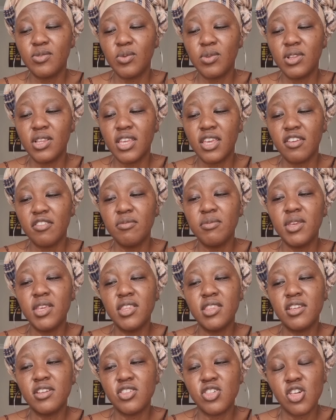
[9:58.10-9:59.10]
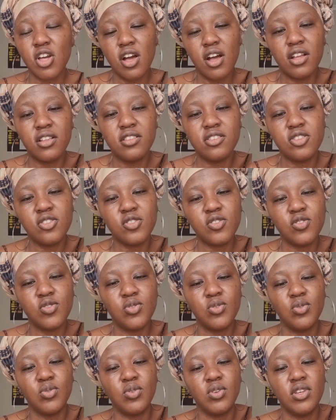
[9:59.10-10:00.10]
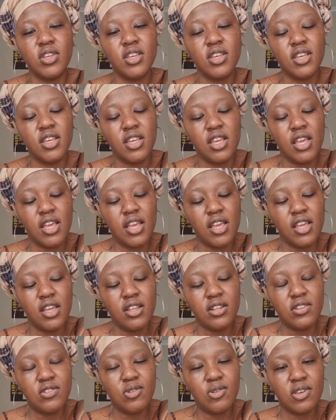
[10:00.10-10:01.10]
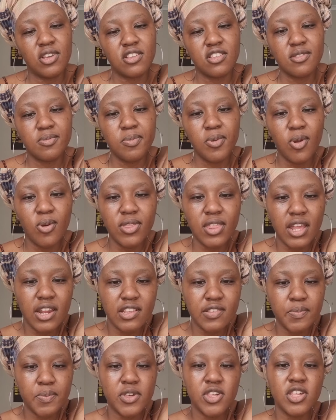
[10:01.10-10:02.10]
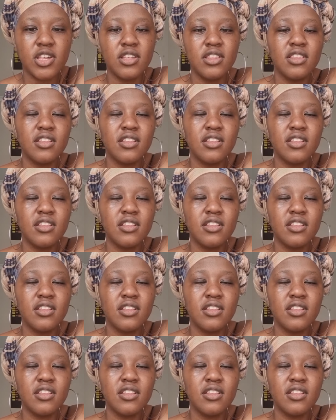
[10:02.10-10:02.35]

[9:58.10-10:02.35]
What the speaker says: give me the chance to explore that, especially in the